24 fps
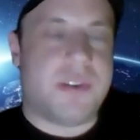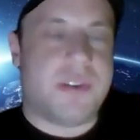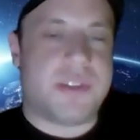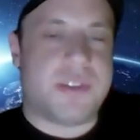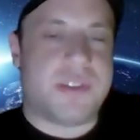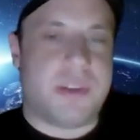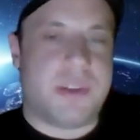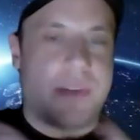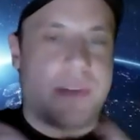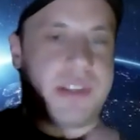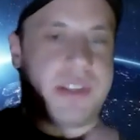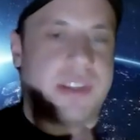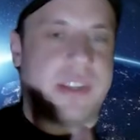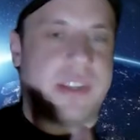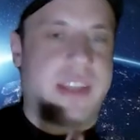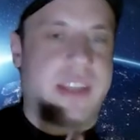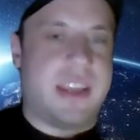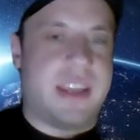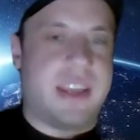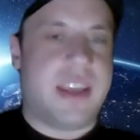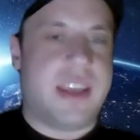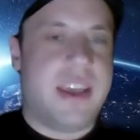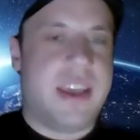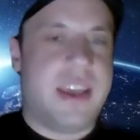and she
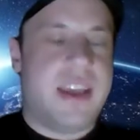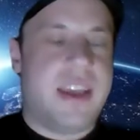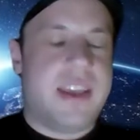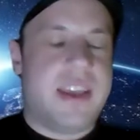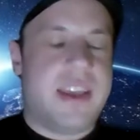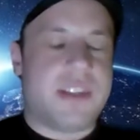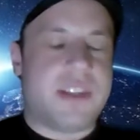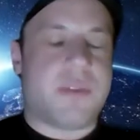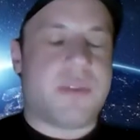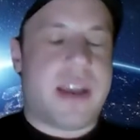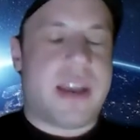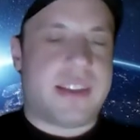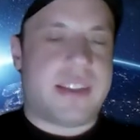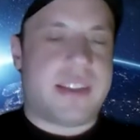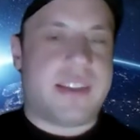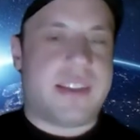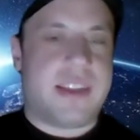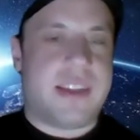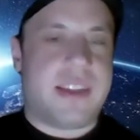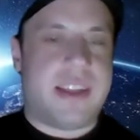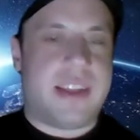recently directed